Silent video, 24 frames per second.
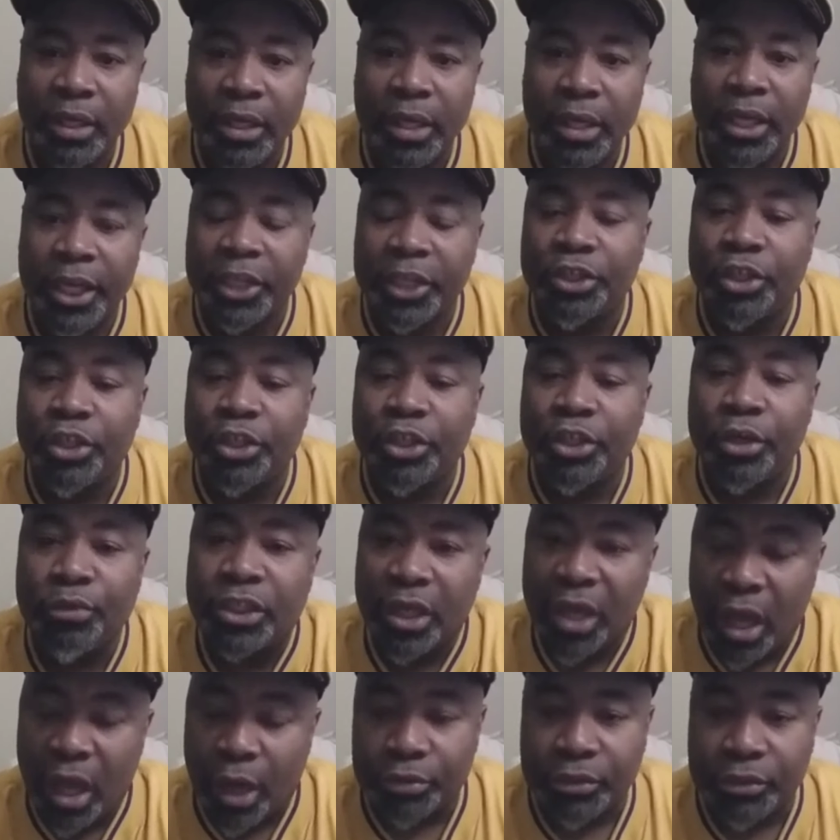is to reach the
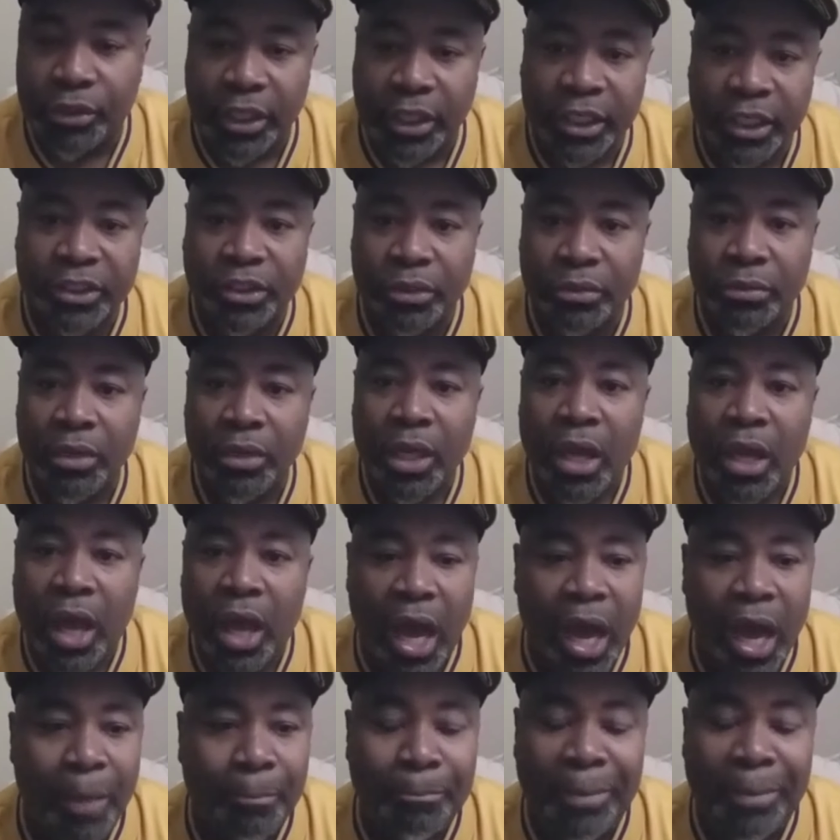lost, is to
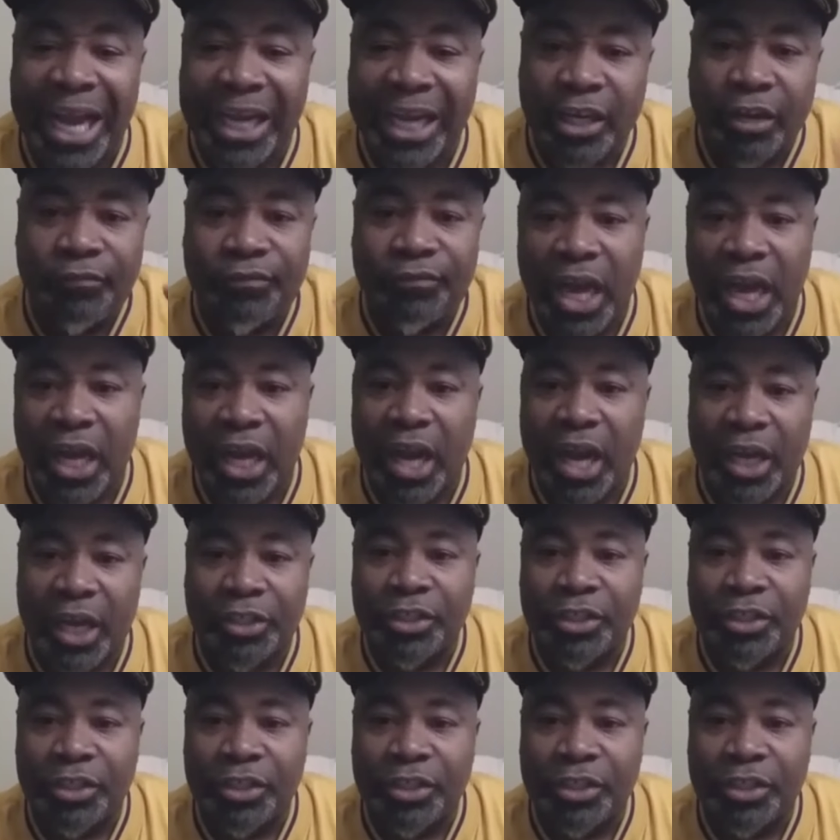uh, magnify God,